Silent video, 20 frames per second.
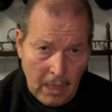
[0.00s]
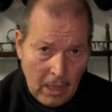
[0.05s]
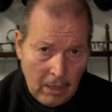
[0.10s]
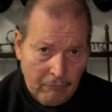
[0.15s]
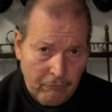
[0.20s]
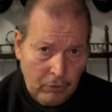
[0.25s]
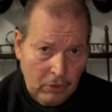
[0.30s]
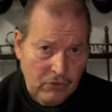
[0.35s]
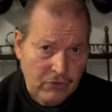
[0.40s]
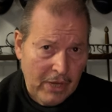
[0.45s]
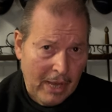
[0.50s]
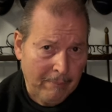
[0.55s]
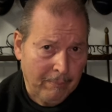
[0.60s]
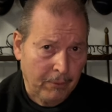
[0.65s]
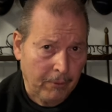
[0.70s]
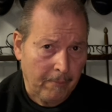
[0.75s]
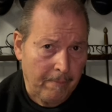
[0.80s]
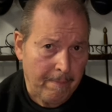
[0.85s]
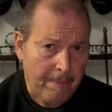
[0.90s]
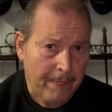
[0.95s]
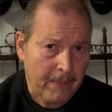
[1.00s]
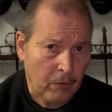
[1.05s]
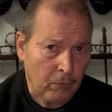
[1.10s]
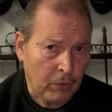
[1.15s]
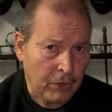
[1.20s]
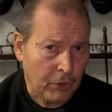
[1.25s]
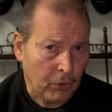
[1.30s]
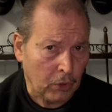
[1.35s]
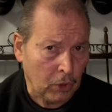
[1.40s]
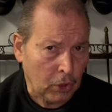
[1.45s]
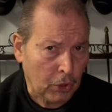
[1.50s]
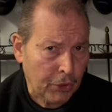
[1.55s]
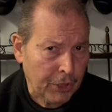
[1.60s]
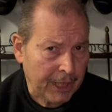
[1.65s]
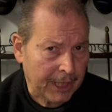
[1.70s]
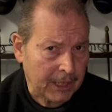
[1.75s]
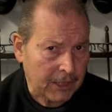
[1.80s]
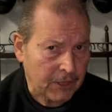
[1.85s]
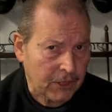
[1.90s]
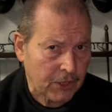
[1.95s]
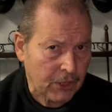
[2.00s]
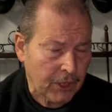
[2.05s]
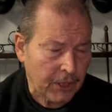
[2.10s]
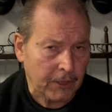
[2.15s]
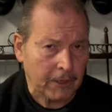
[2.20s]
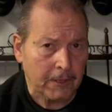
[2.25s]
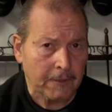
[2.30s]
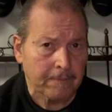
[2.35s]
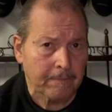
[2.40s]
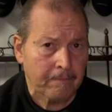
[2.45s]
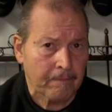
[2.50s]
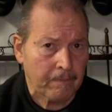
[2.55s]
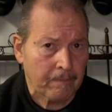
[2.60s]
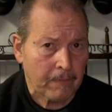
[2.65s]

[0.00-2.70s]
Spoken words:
For example, when you're learning a skill,